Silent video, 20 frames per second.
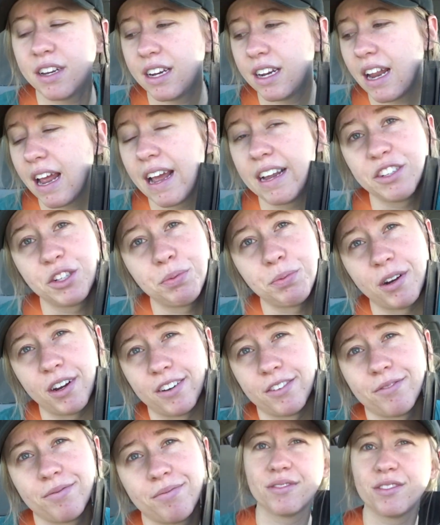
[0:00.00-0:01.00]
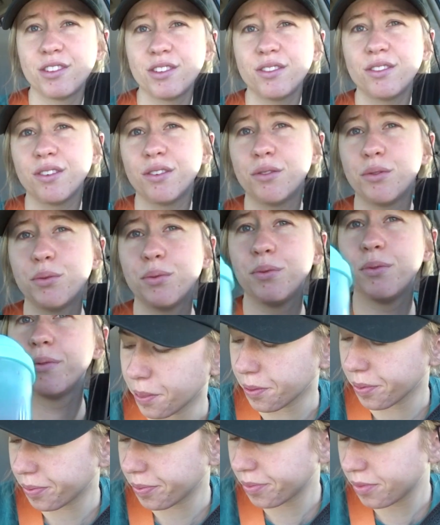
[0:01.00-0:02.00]
and a hash brown. So
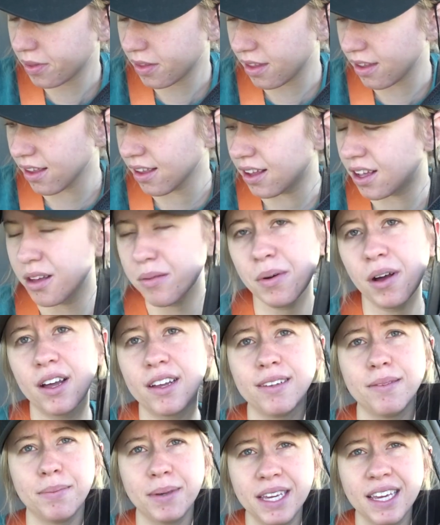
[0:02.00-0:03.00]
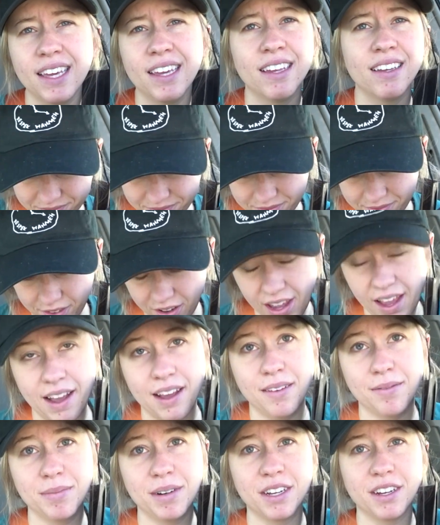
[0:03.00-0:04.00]
come on, me. Okay,
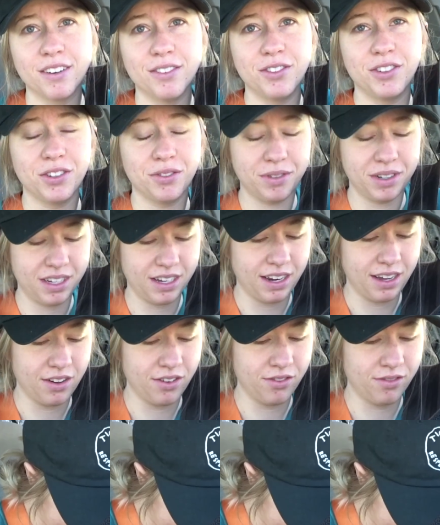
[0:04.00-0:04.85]
I'm gonna go do it now.